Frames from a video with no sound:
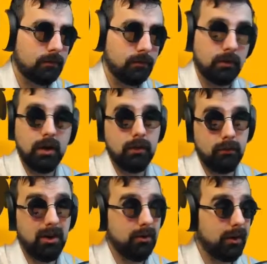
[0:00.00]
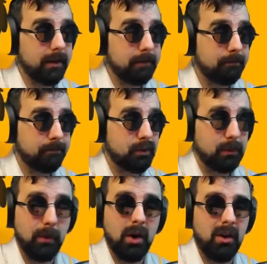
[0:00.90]
We're we're already
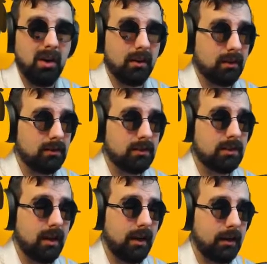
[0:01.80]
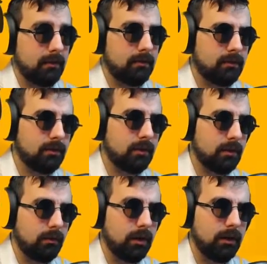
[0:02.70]
spot on. It's like
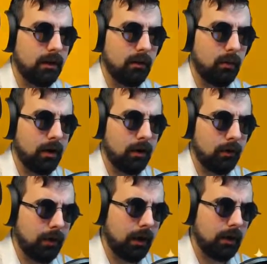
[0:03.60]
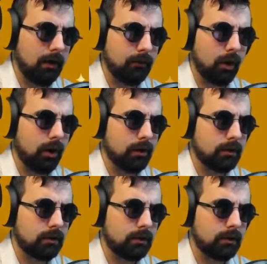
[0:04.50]
we're the 180 of darts.